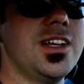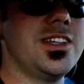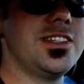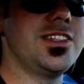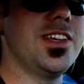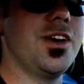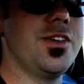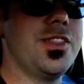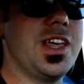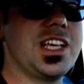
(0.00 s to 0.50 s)

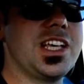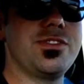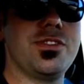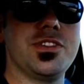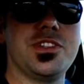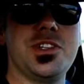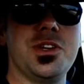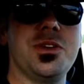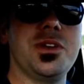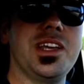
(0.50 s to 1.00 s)
So thanks for
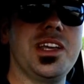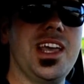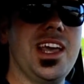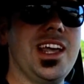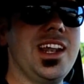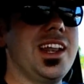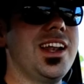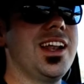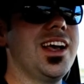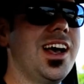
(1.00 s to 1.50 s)
tuning
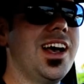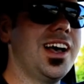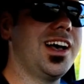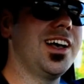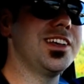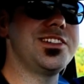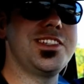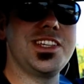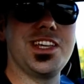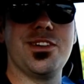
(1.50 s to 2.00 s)
in, and
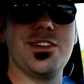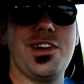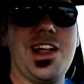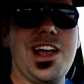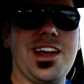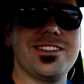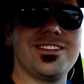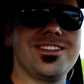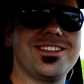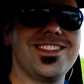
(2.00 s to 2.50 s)
I'll see you
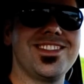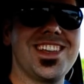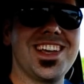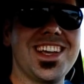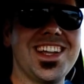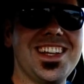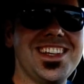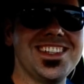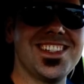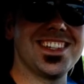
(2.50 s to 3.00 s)
around. Take
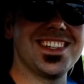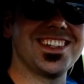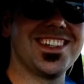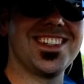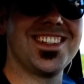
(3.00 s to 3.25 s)
it easy.